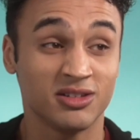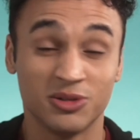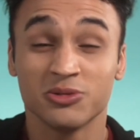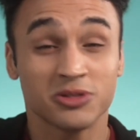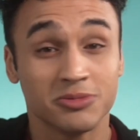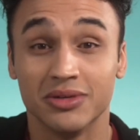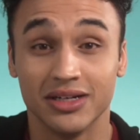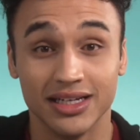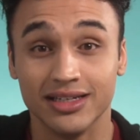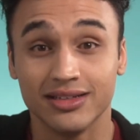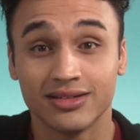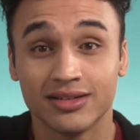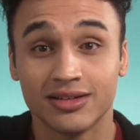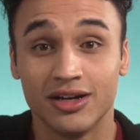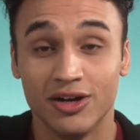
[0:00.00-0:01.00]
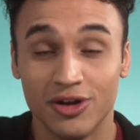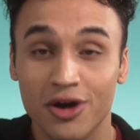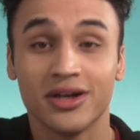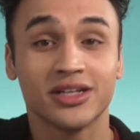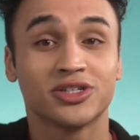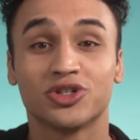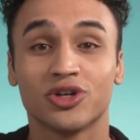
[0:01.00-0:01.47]
Ultimately,
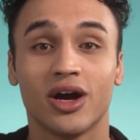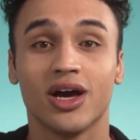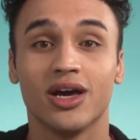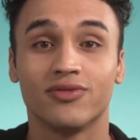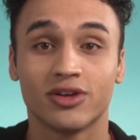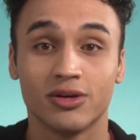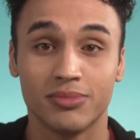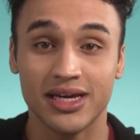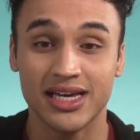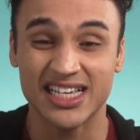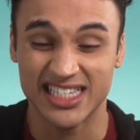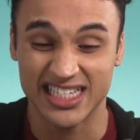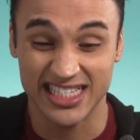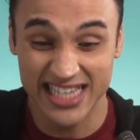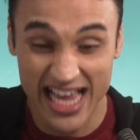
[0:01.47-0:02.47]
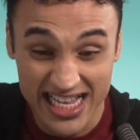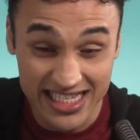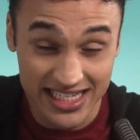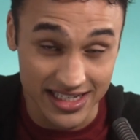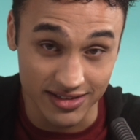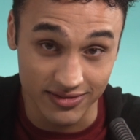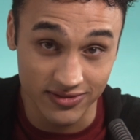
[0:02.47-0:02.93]
learning to drive can be as
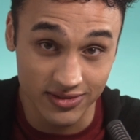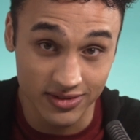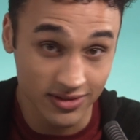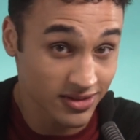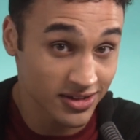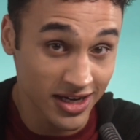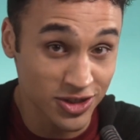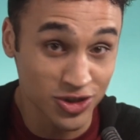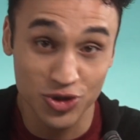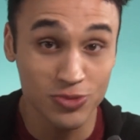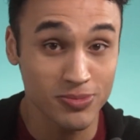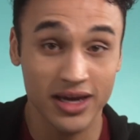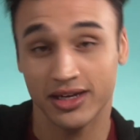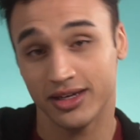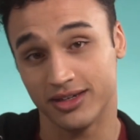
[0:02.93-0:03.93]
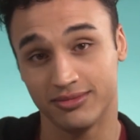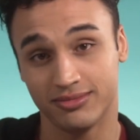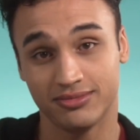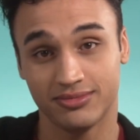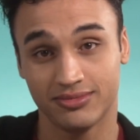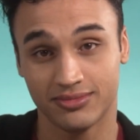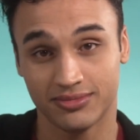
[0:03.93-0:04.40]
intensive as you make it.